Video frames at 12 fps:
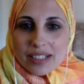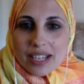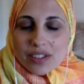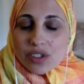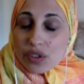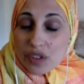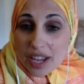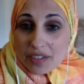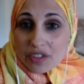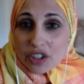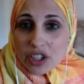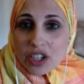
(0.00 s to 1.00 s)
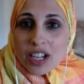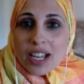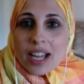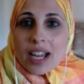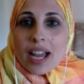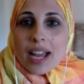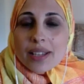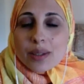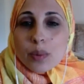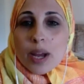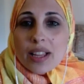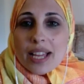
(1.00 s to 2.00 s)
and survivor, as
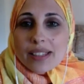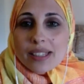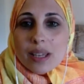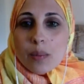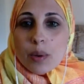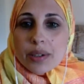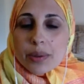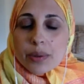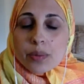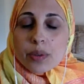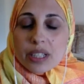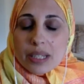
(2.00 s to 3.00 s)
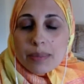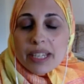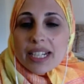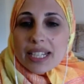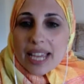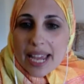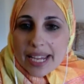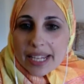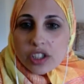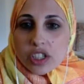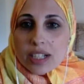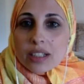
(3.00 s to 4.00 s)
well as someone who's really been
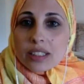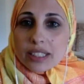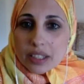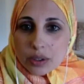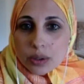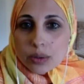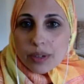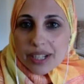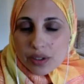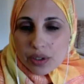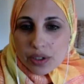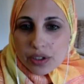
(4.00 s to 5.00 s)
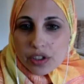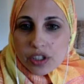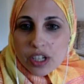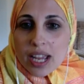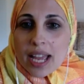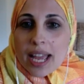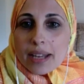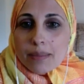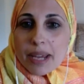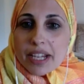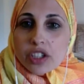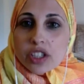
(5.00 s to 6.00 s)
engaged in clinical research and
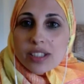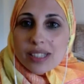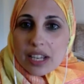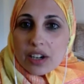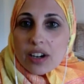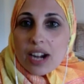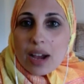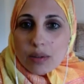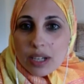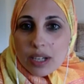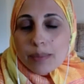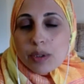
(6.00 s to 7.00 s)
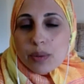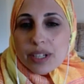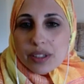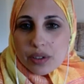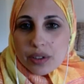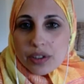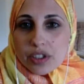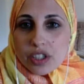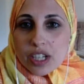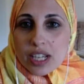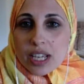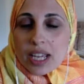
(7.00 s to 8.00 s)
patient-centered outcomes research.
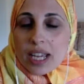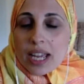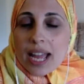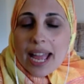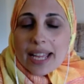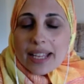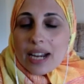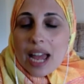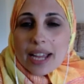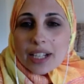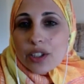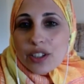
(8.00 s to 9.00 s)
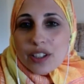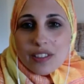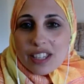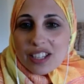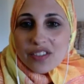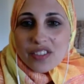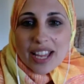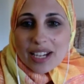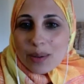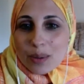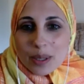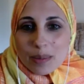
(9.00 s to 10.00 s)
And I couldn't think of
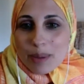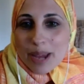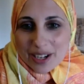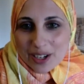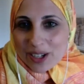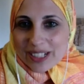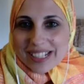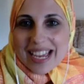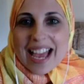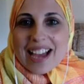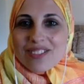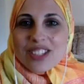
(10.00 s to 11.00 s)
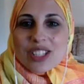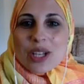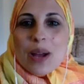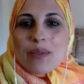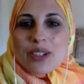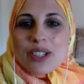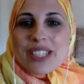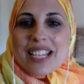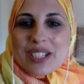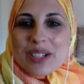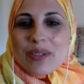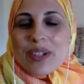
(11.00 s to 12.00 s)
anyone better to have this
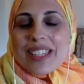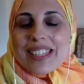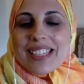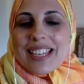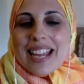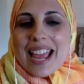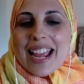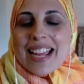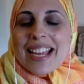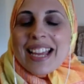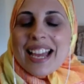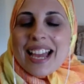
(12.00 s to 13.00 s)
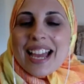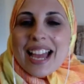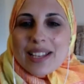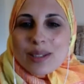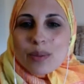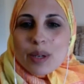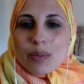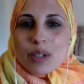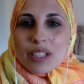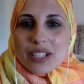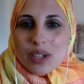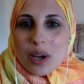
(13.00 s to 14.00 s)
conversation with today as we
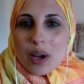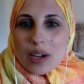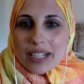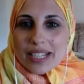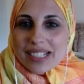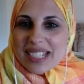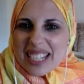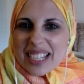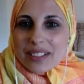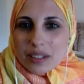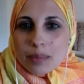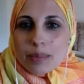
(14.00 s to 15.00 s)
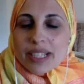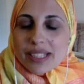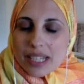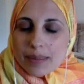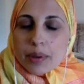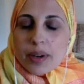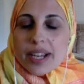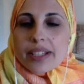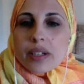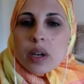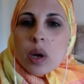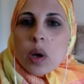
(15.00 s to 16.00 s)
really talk and dig a little bit deeper
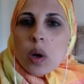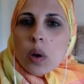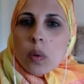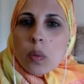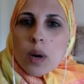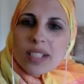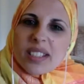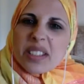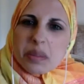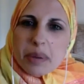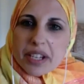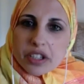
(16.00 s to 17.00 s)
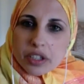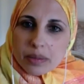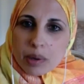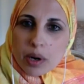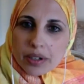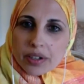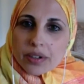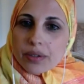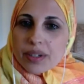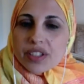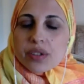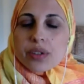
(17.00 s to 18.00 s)
in what does patient-partnered
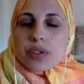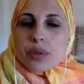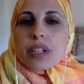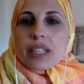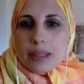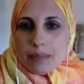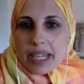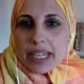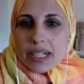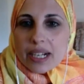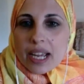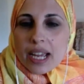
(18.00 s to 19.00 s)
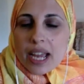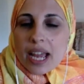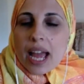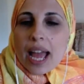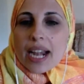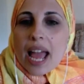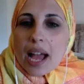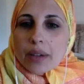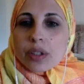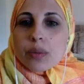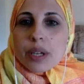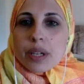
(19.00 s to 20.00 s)
research really mean? And how
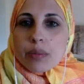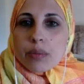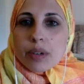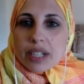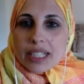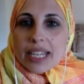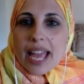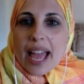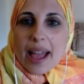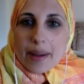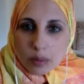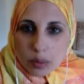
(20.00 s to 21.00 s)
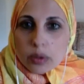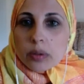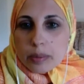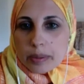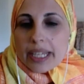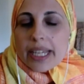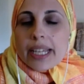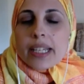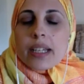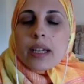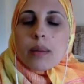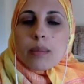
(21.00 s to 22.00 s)
do we really equitably
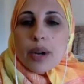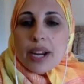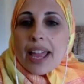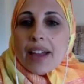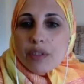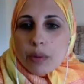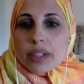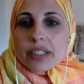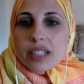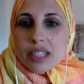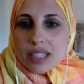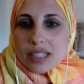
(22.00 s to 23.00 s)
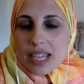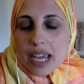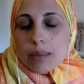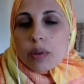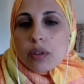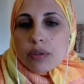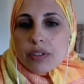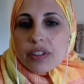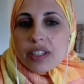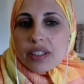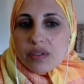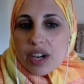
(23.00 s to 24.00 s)
bring everyone to the table for
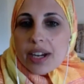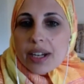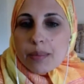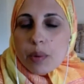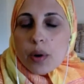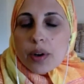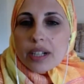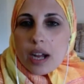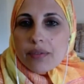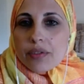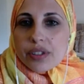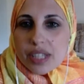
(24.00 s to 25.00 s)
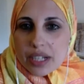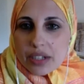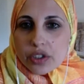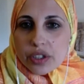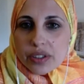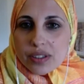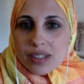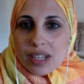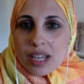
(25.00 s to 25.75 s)
these very important conversations?